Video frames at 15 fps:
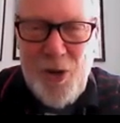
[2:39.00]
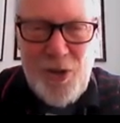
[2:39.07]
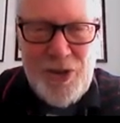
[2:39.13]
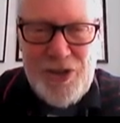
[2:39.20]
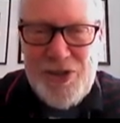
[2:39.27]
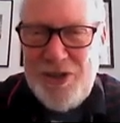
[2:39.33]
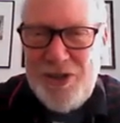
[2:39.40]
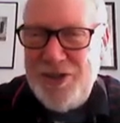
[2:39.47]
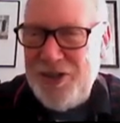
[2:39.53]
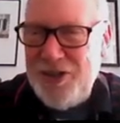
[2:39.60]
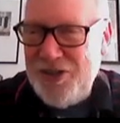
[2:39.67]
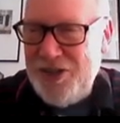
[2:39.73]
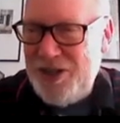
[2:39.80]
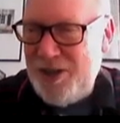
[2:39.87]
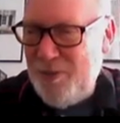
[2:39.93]
all the sun
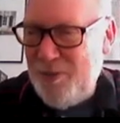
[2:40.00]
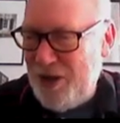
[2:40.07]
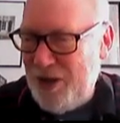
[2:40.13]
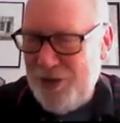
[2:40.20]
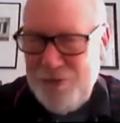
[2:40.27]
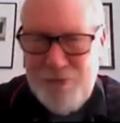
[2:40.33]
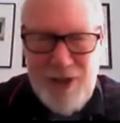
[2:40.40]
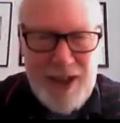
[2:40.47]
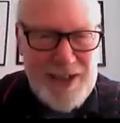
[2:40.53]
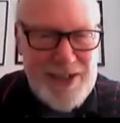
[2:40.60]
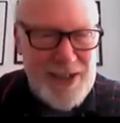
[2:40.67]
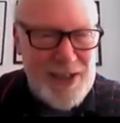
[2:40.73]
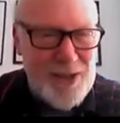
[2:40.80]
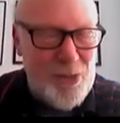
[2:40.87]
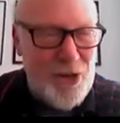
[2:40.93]
does is appear to rise
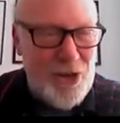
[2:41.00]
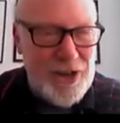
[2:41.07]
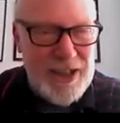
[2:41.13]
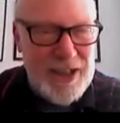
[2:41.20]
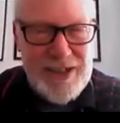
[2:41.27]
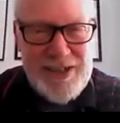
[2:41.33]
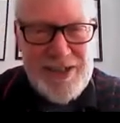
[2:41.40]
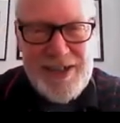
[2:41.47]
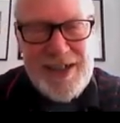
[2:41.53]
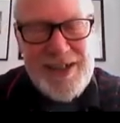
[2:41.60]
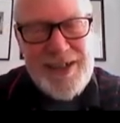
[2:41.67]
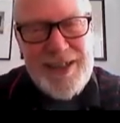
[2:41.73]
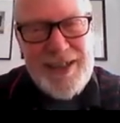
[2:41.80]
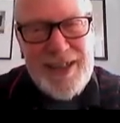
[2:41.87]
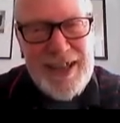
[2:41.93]
in the morning and
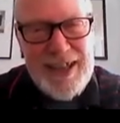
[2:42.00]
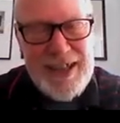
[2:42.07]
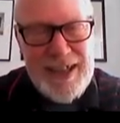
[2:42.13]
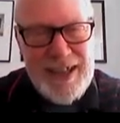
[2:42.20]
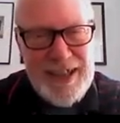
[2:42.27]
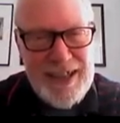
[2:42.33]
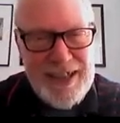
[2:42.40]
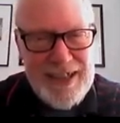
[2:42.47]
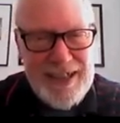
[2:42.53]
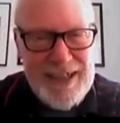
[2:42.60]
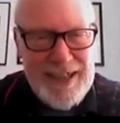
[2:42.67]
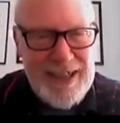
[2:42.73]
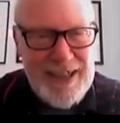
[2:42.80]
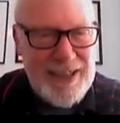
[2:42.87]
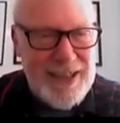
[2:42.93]
set in the
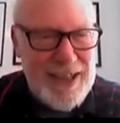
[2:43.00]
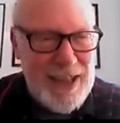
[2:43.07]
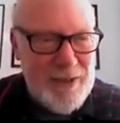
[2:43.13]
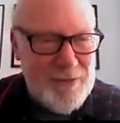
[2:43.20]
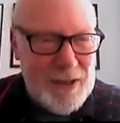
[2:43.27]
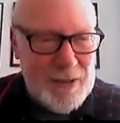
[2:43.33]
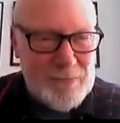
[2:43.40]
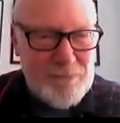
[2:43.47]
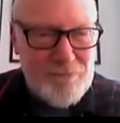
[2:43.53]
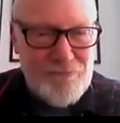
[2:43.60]
evening.